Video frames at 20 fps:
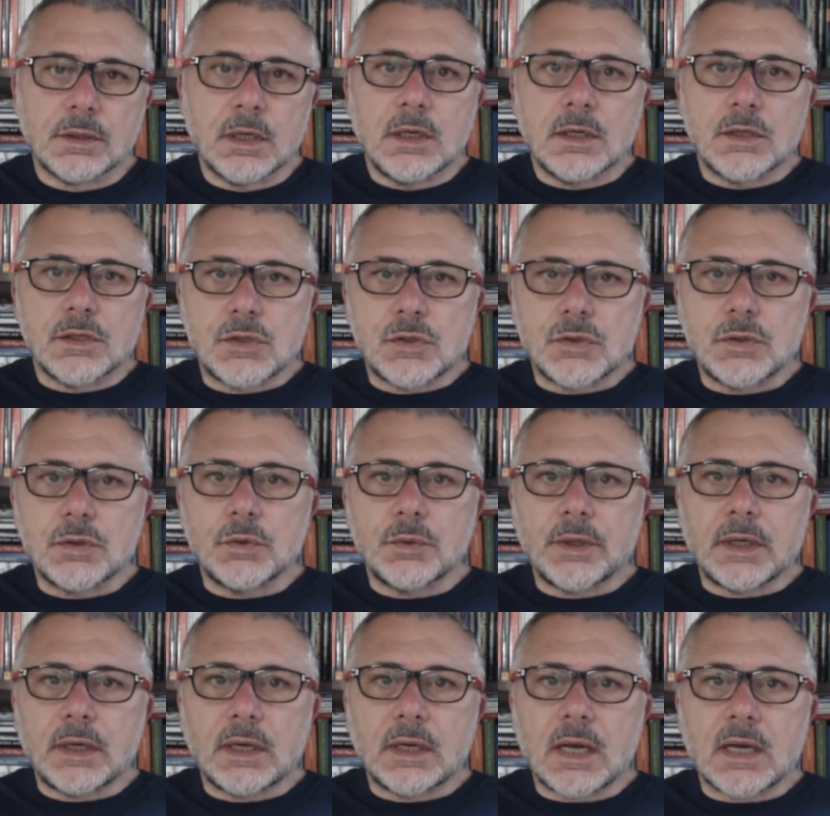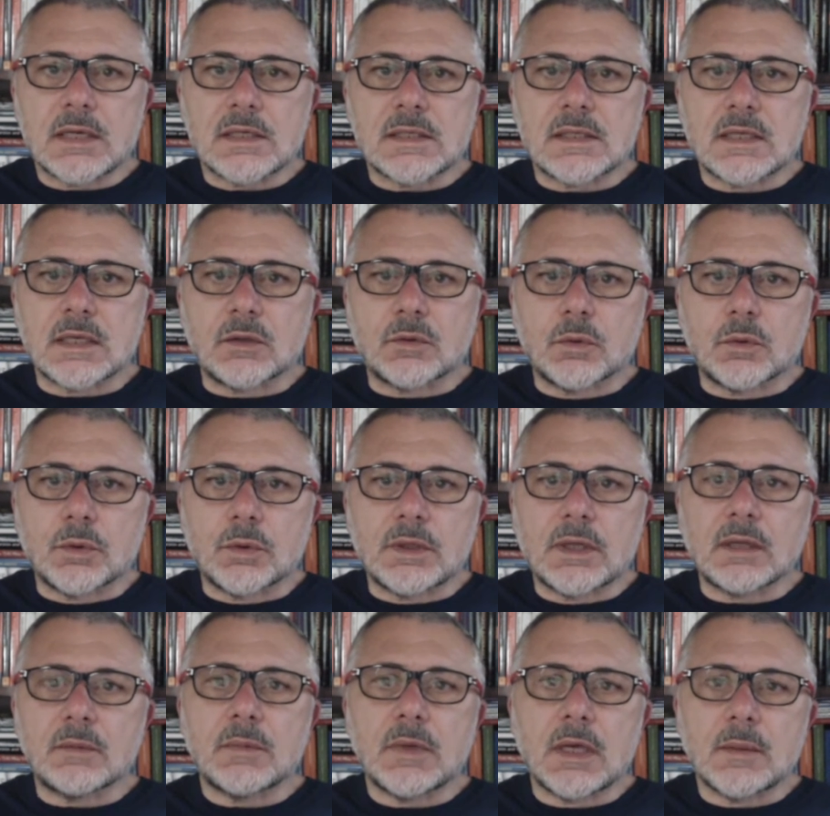Soon we realized that we would
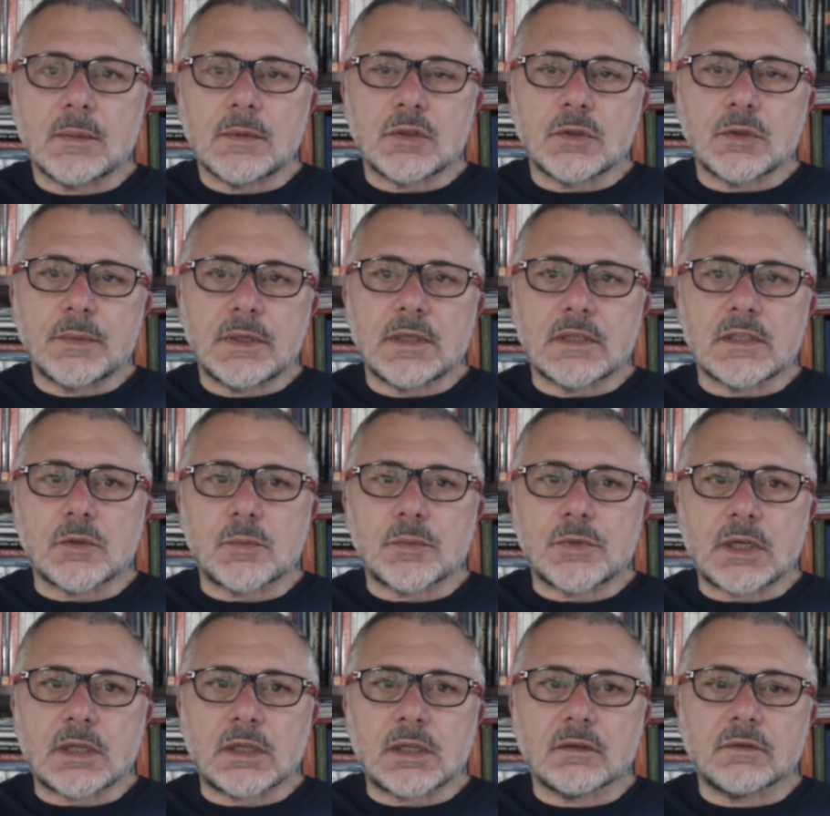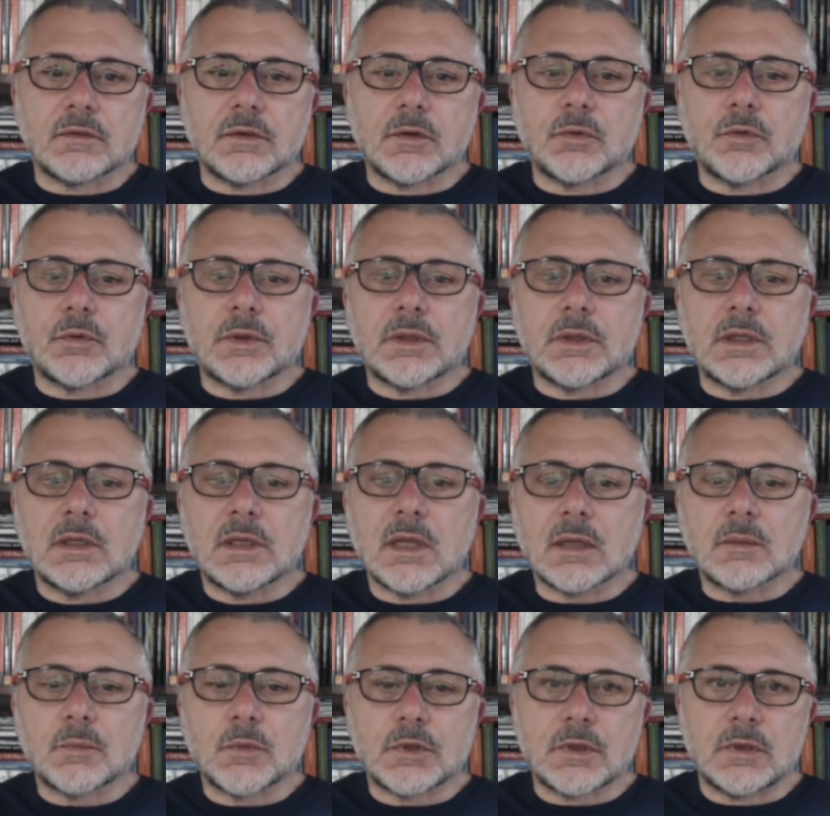not be able to meet this objective if we did
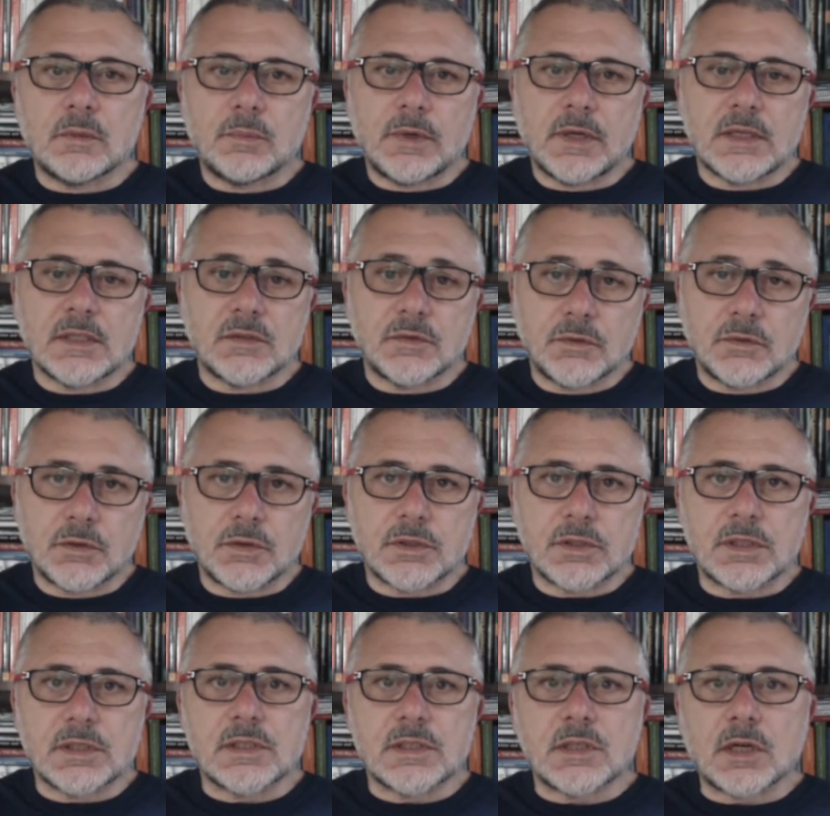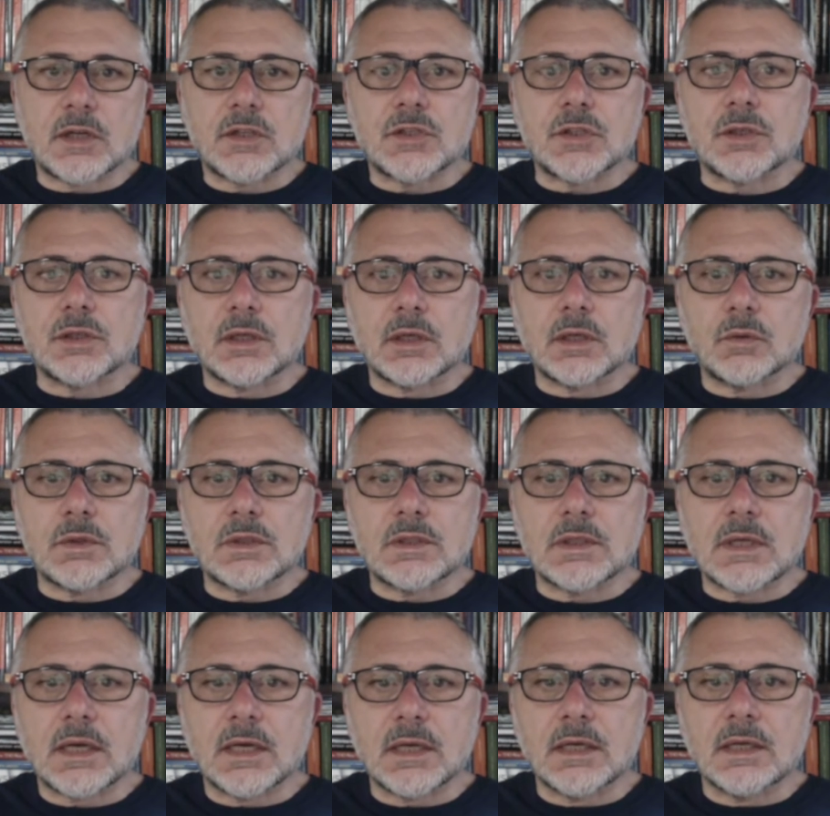not put in place first a structure that would
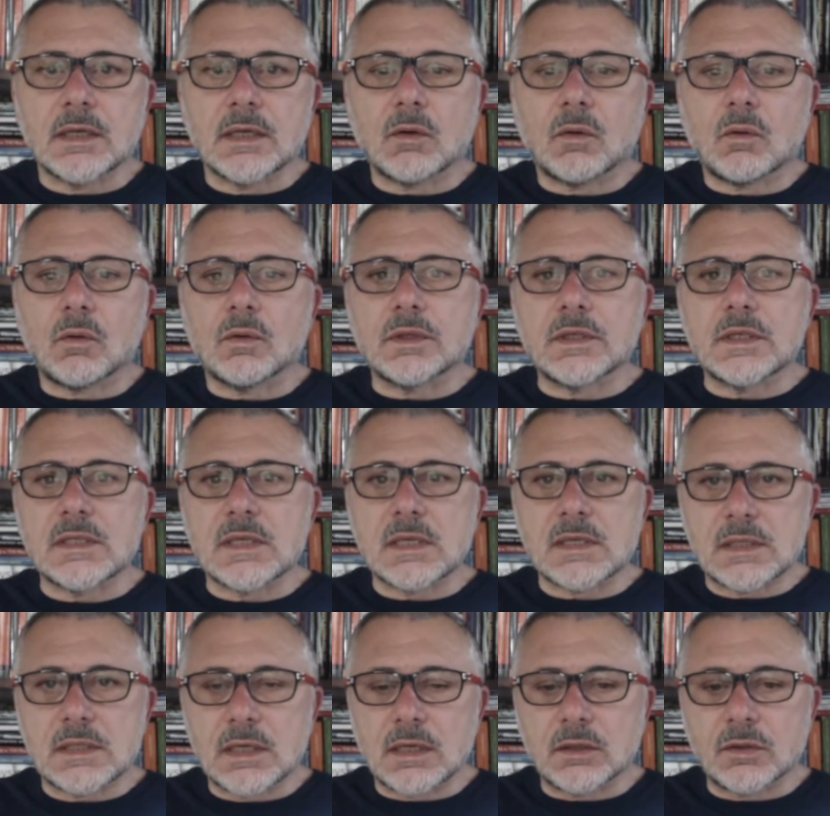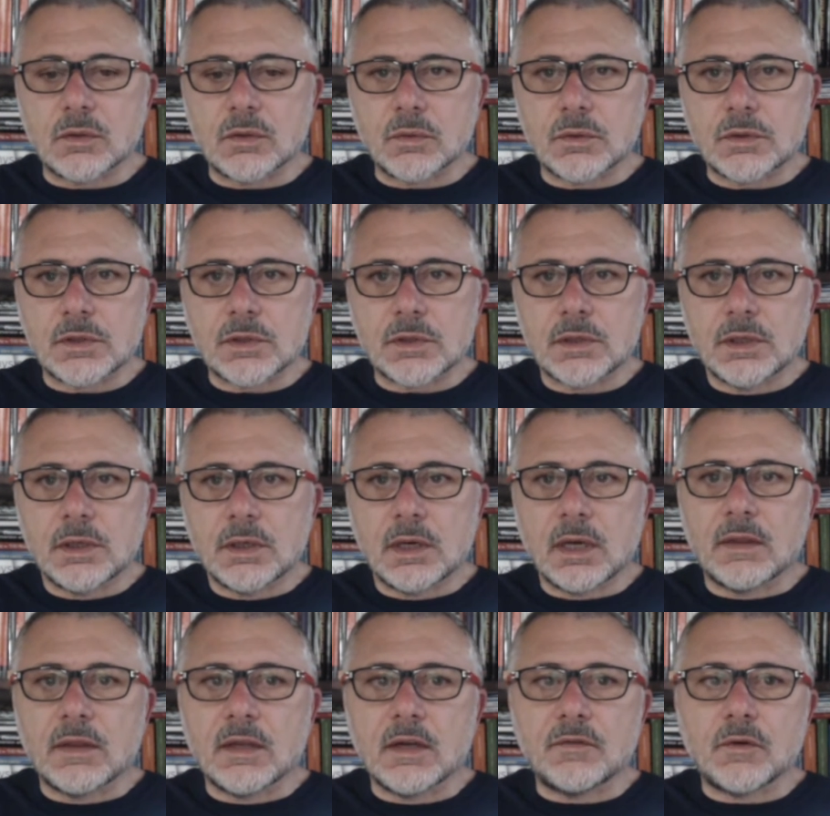tie in all these SDR nodes.
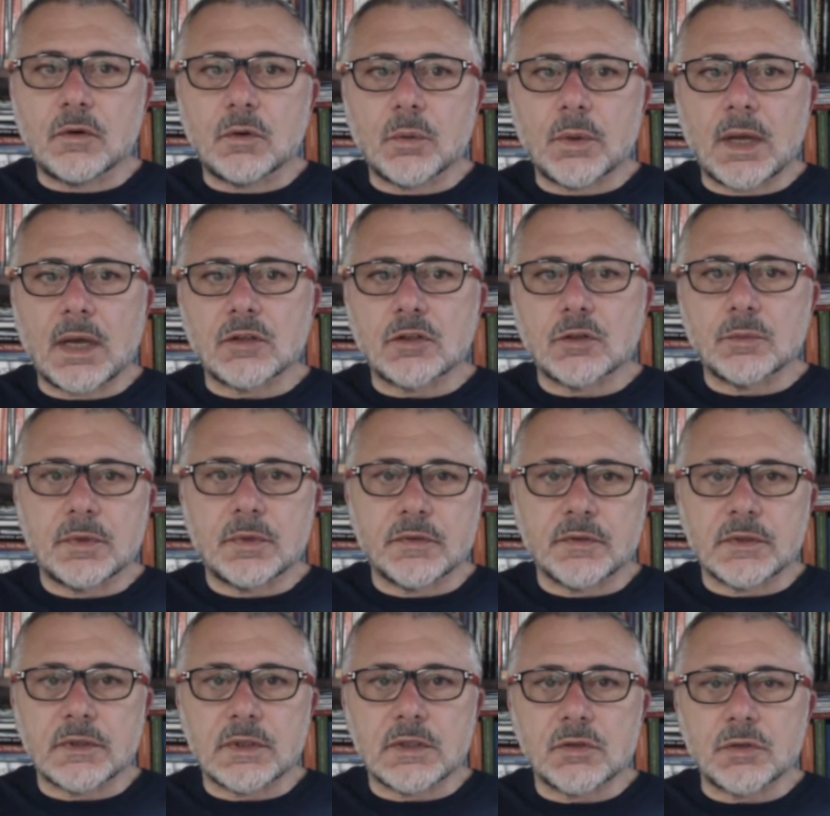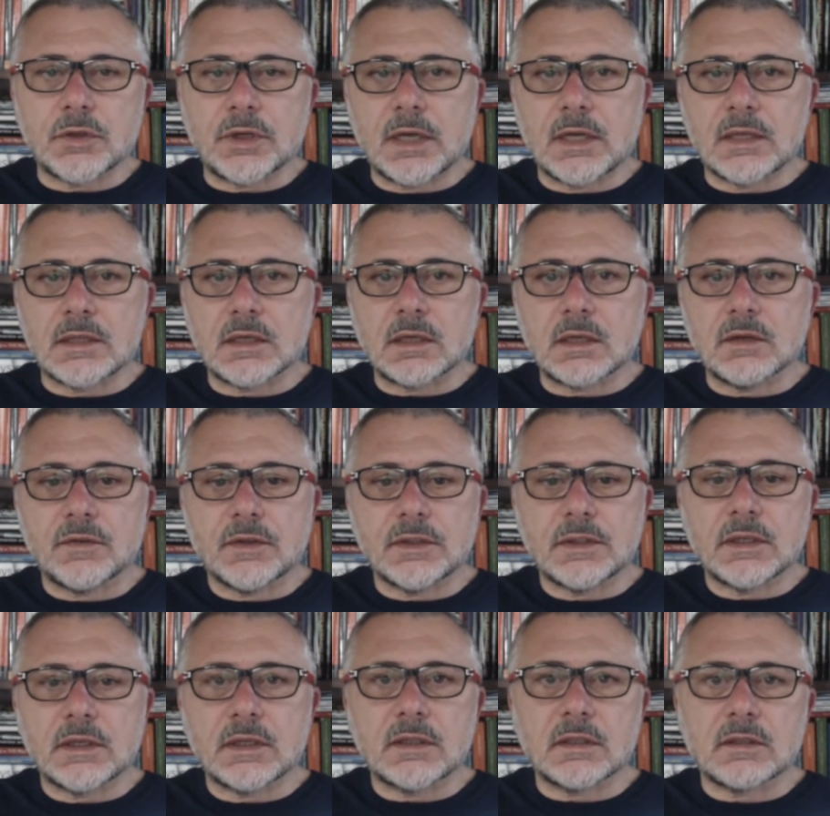And therefore we had to pivot into creating a
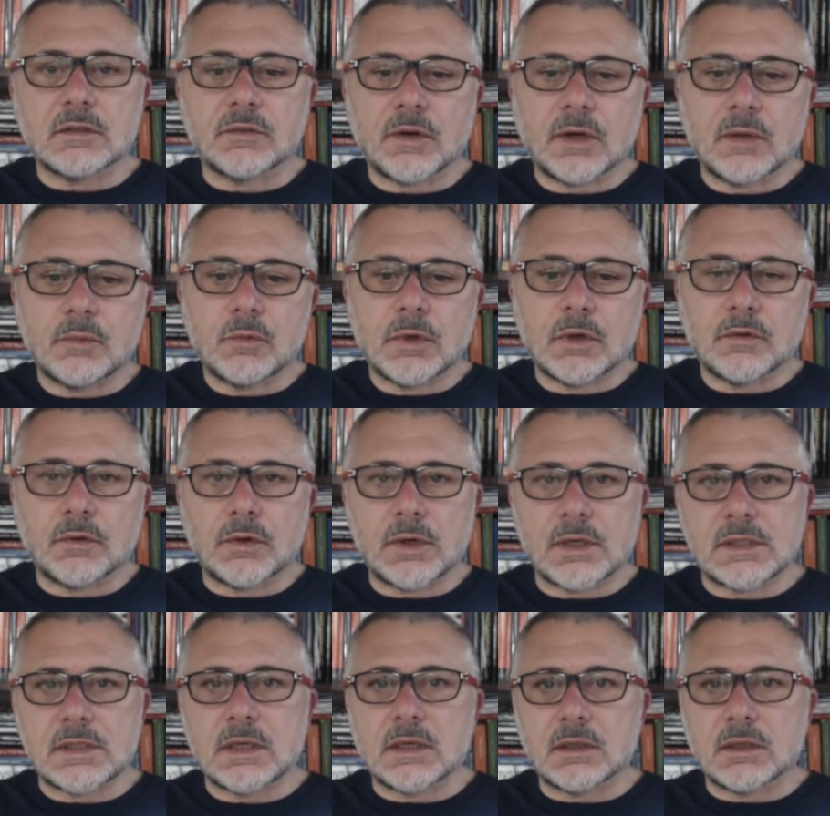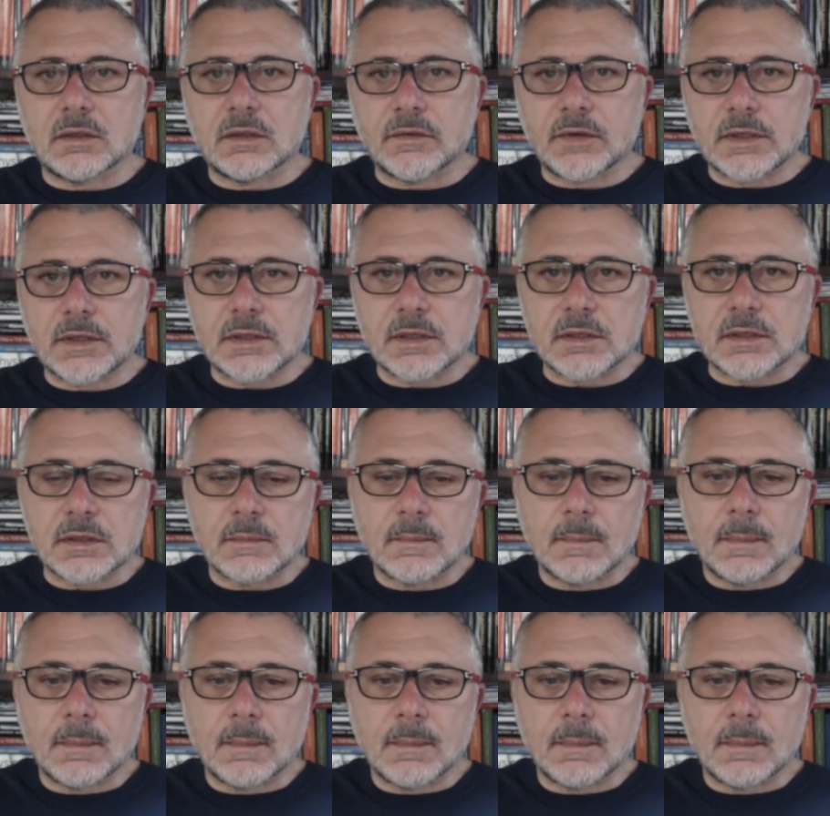federated framework for SDR devices.